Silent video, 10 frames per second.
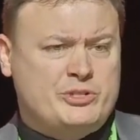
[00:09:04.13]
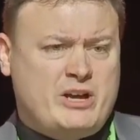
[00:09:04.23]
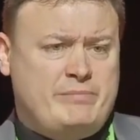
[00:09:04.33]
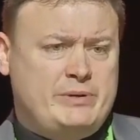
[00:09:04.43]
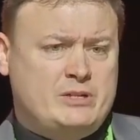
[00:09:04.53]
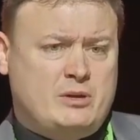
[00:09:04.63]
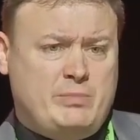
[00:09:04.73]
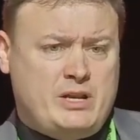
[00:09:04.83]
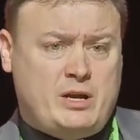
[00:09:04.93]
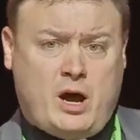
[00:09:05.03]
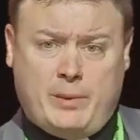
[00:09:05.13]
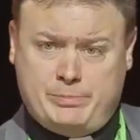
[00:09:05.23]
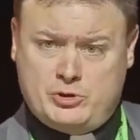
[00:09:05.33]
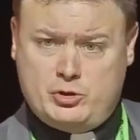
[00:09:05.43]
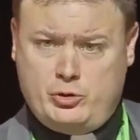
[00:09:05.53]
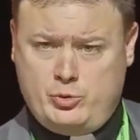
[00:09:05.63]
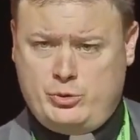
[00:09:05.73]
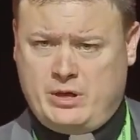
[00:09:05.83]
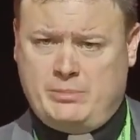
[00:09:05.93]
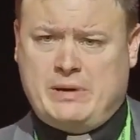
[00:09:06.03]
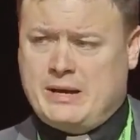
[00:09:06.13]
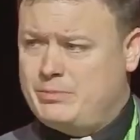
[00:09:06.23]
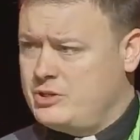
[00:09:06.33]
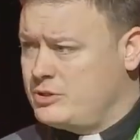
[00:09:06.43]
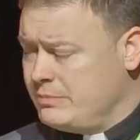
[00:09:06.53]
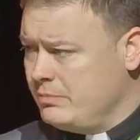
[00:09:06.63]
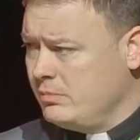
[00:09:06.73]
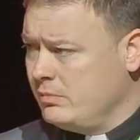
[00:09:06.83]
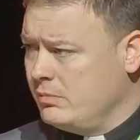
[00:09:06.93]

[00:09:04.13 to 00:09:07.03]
which have been committed up to the baptism,